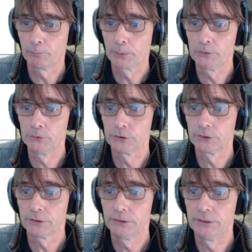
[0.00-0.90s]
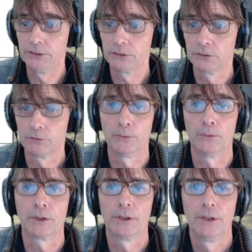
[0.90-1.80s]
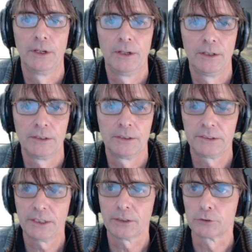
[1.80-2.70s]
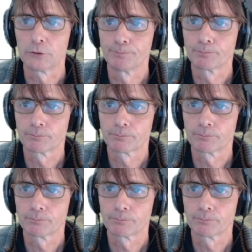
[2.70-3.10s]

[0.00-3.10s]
produces these 4 zeros.